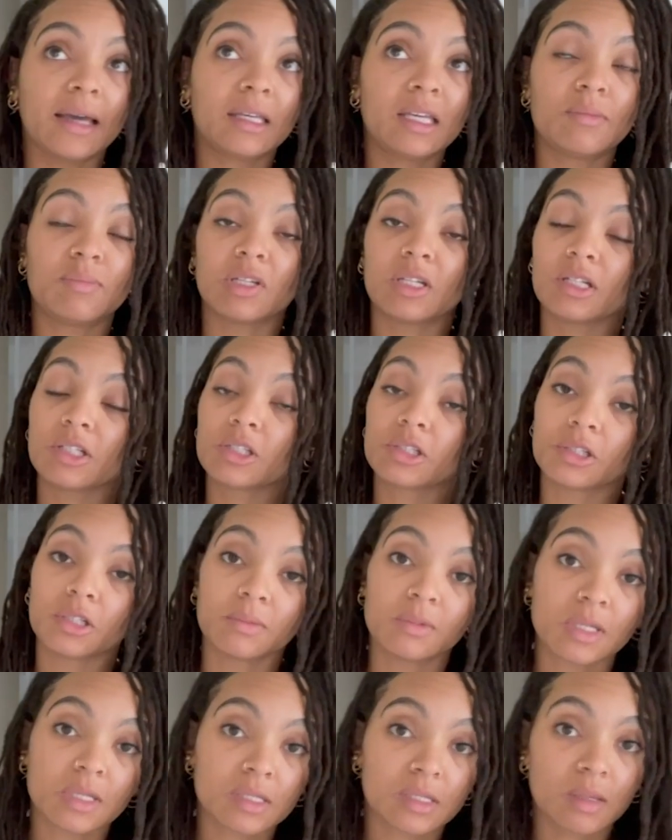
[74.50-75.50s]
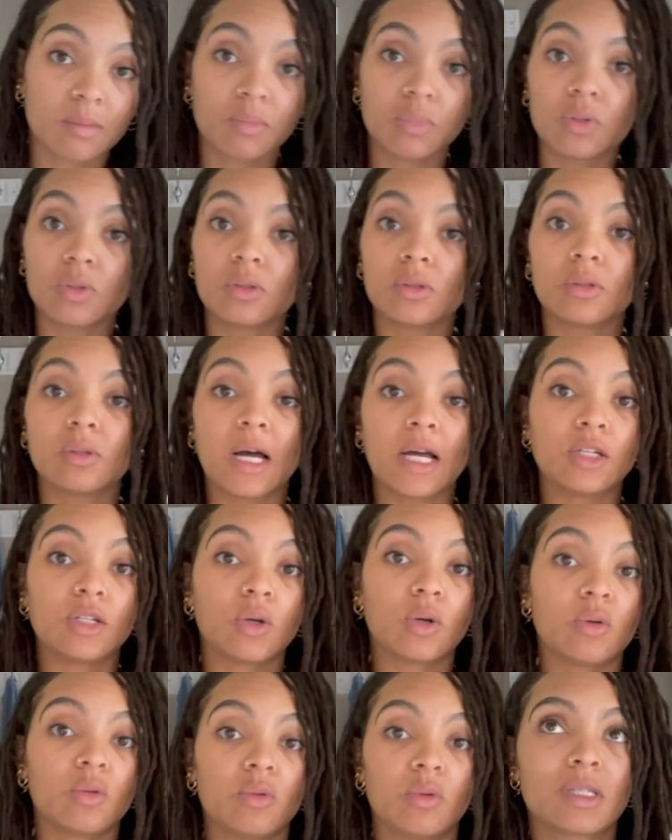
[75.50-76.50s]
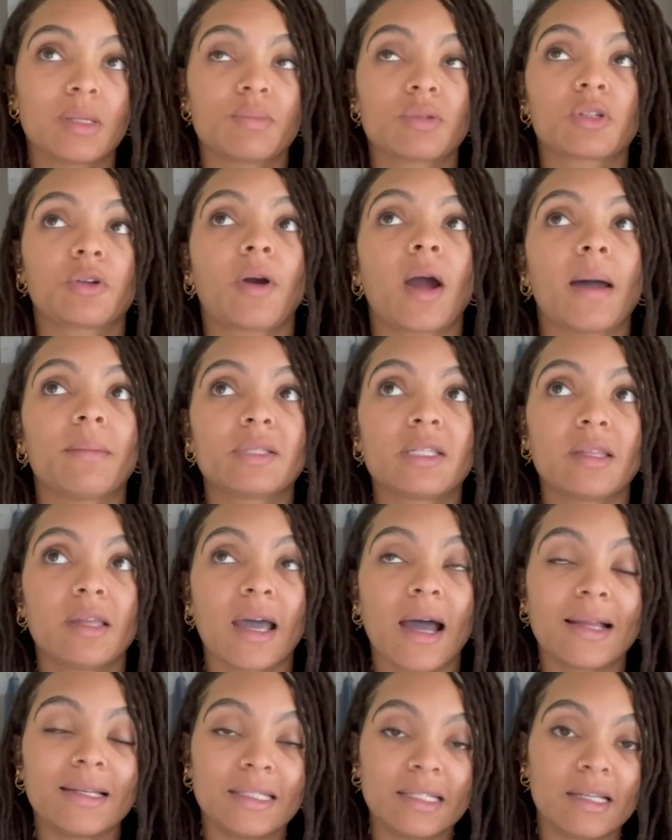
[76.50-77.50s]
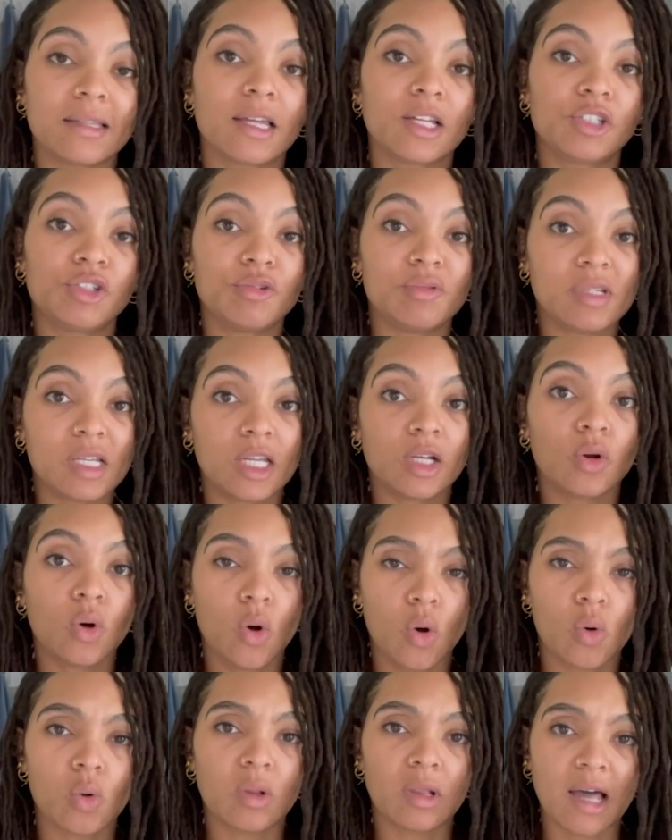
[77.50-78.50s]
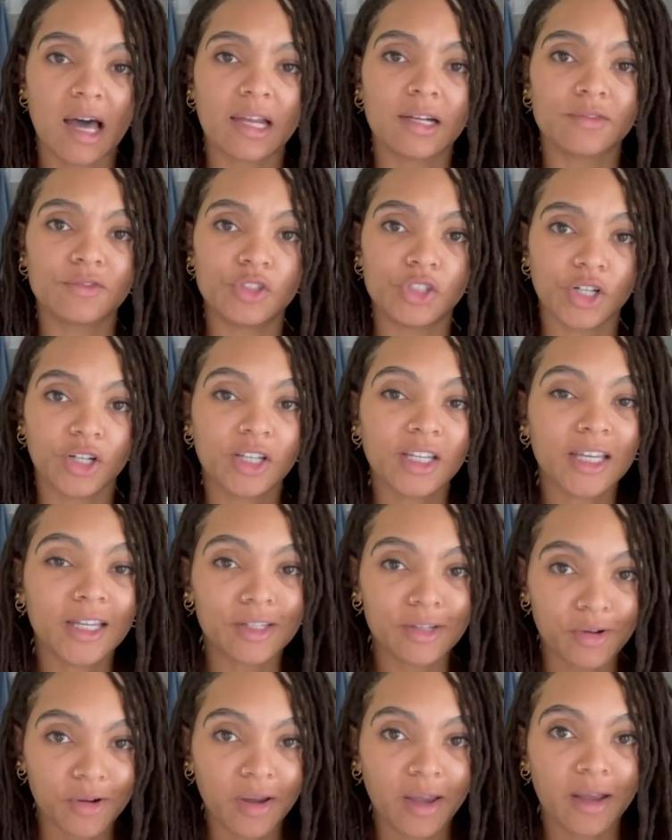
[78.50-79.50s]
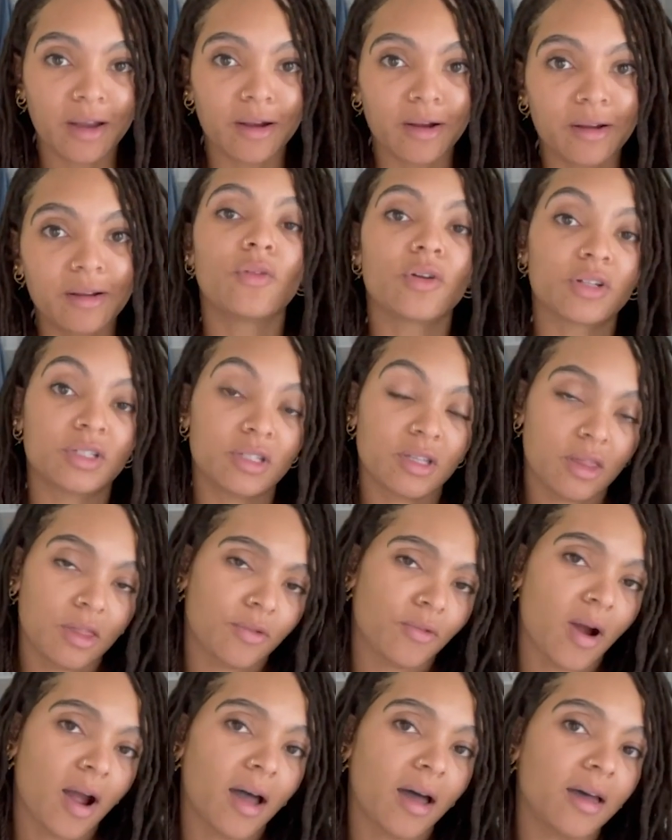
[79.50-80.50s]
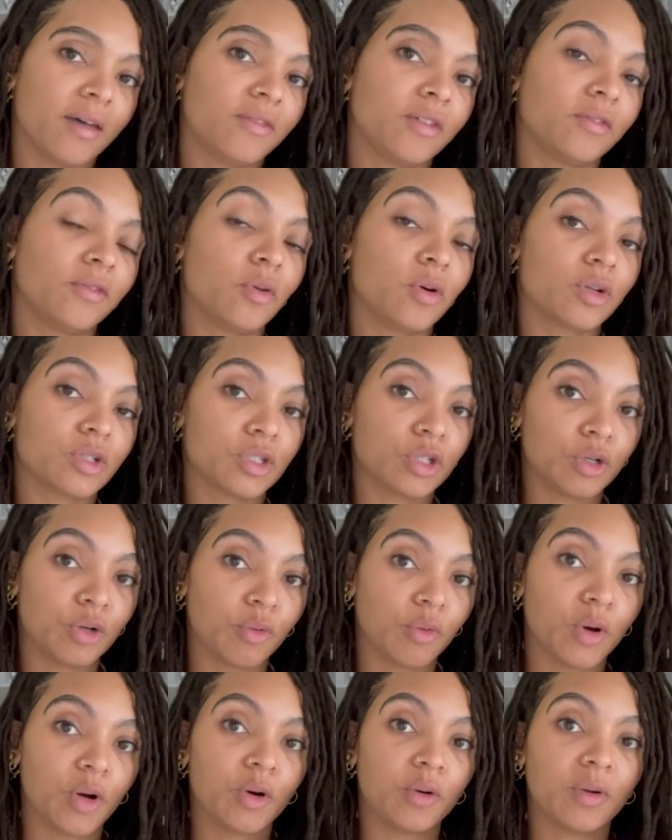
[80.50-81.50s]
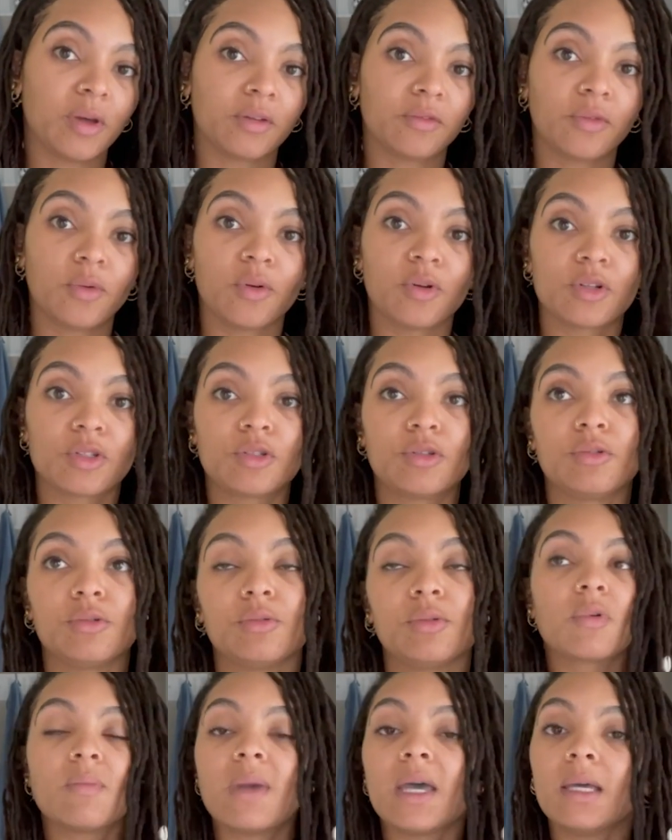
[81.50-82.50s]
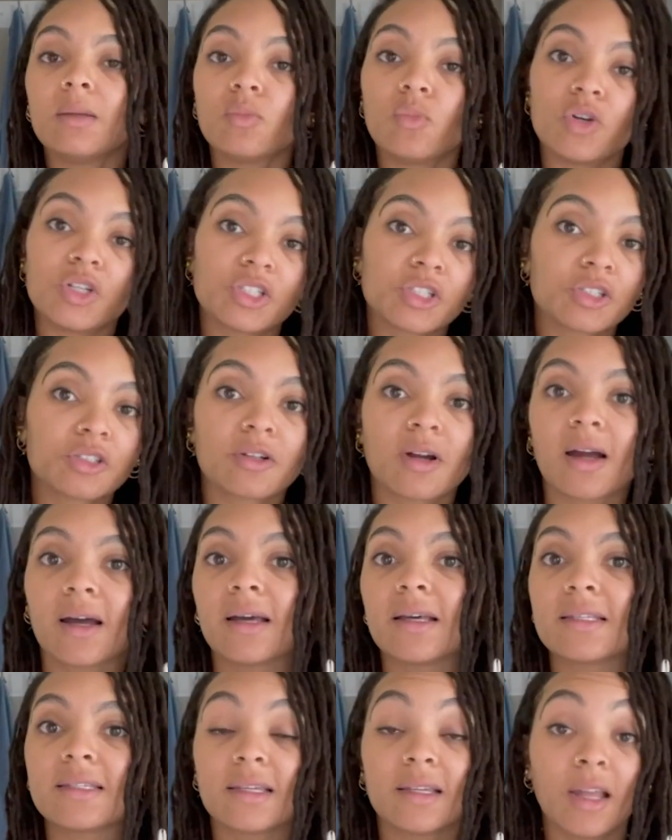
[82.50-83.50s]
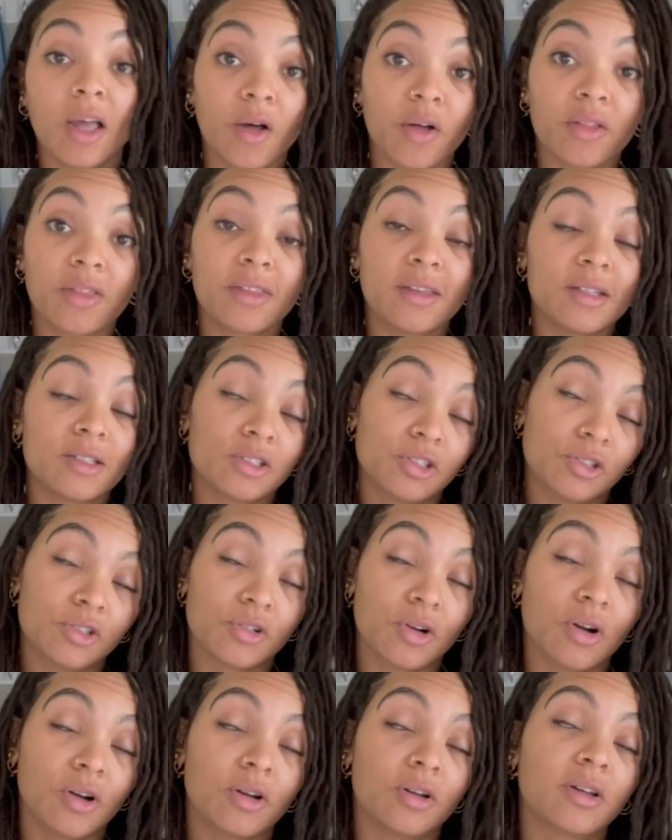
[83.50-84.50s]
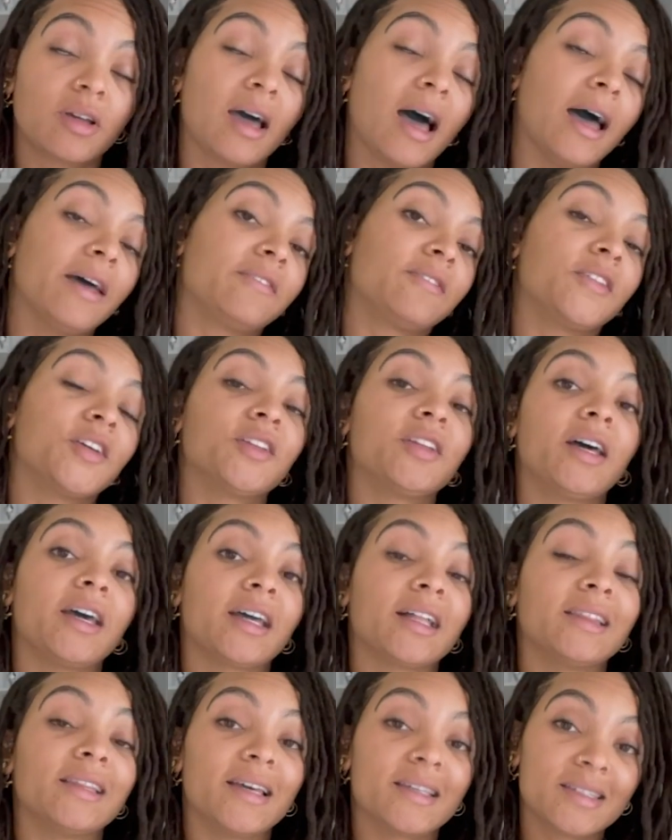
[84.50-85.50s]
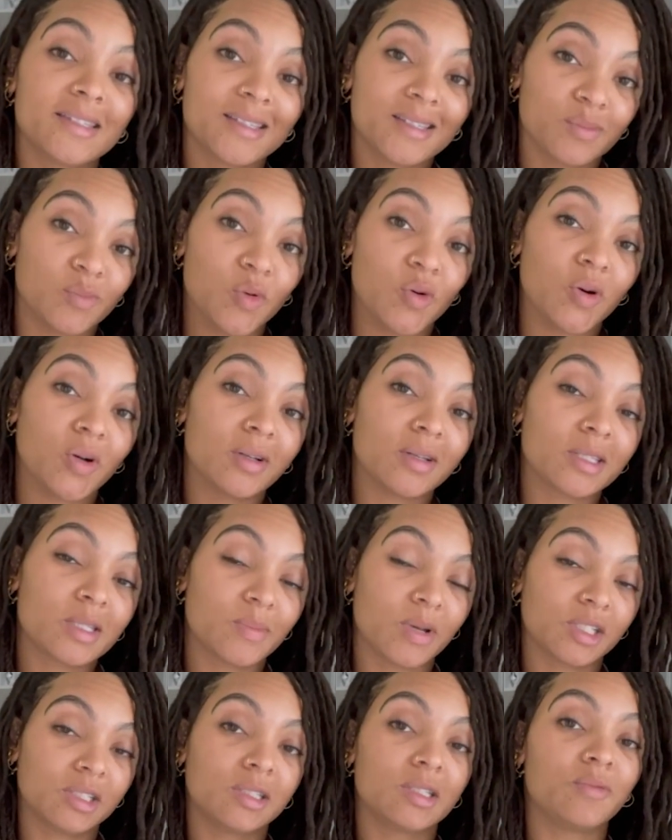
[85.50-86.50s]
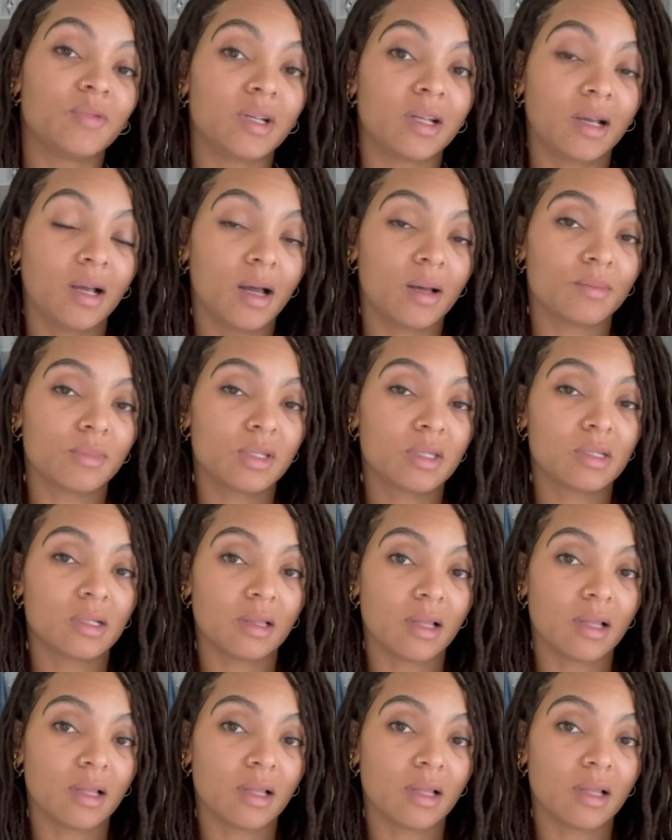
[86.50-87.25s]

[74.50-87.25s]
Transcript: keep it extremely simple. I don't subscribe to the idea that you need a whole lot of junk in your hair for it to thrive and for it to grow and for it to remain moisturized and healthy and strong. I feel like less is more, especially when it comes to